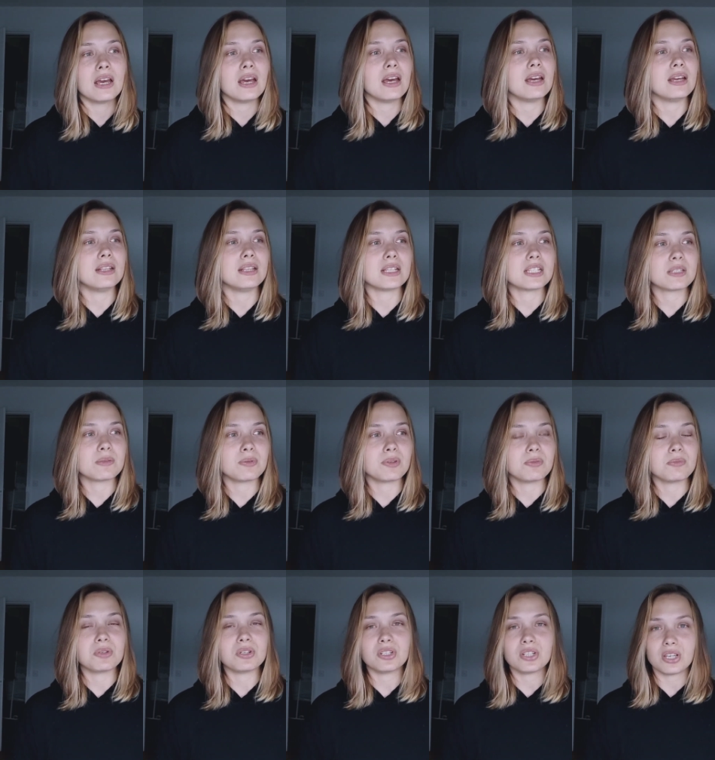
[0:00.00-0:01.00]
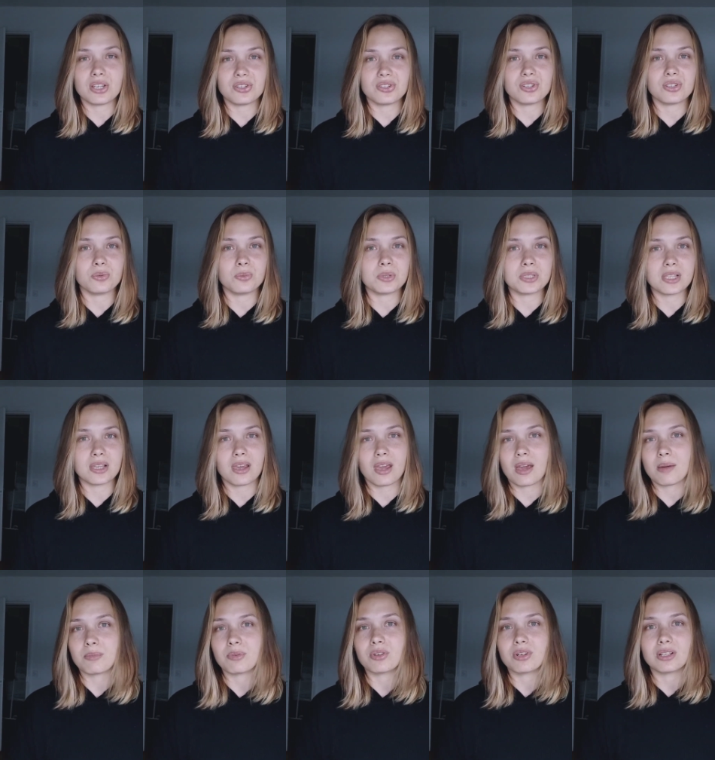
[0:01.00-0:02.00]
and experimentation with the
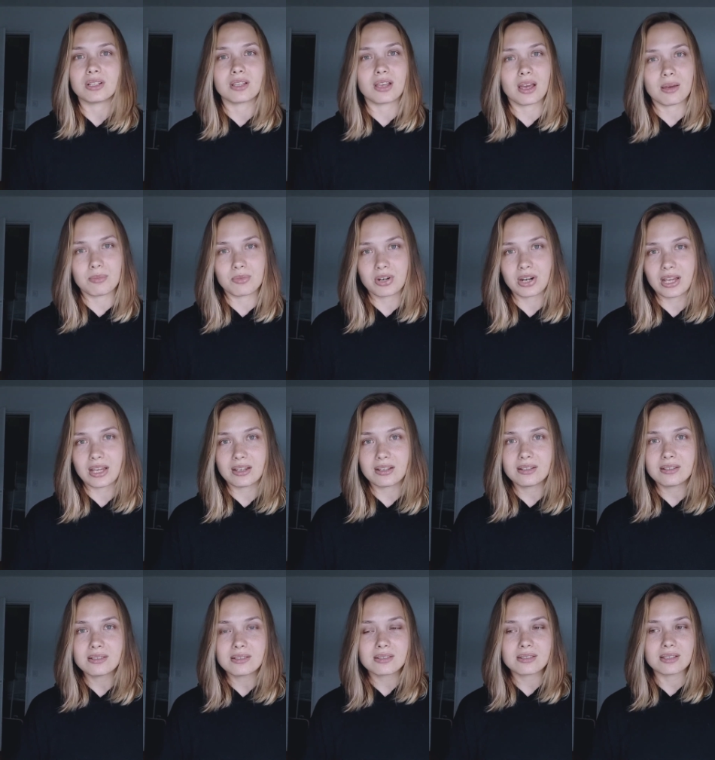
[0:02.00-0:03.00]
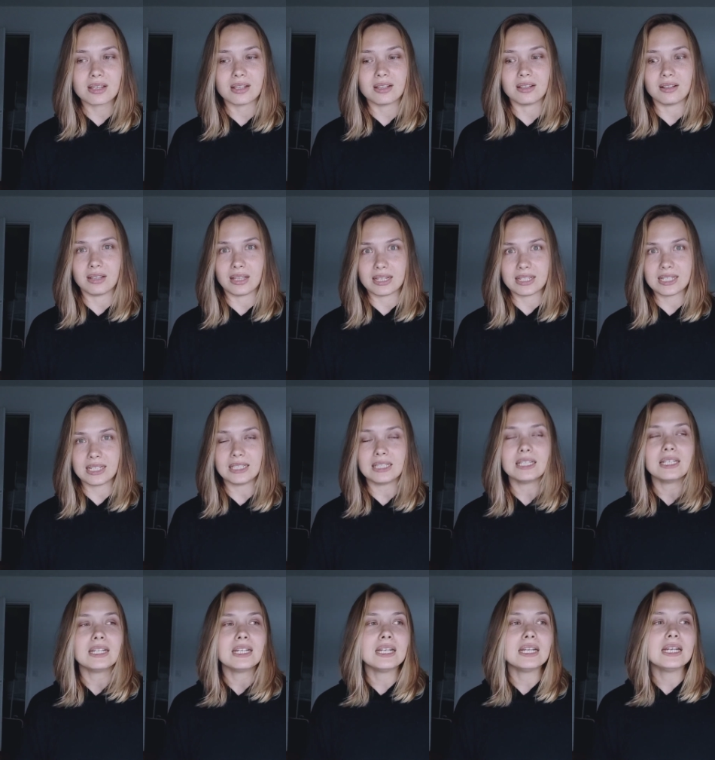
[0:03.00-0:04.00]
camera and camera angles and the lighting.